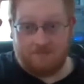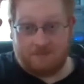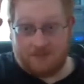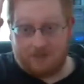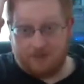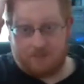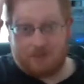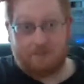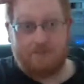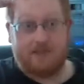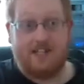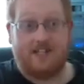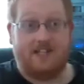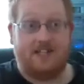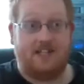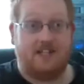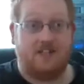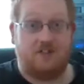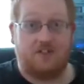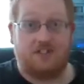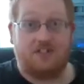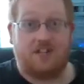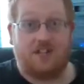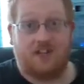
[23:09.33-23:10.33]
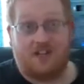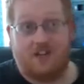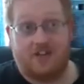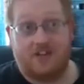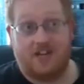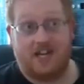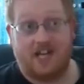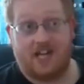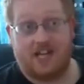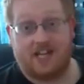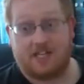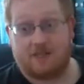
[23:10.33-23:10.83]
it was basically just a
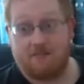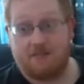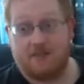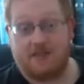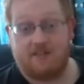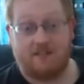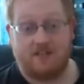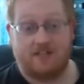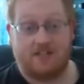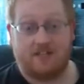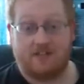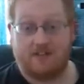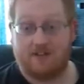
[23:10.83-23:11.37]
learning experience.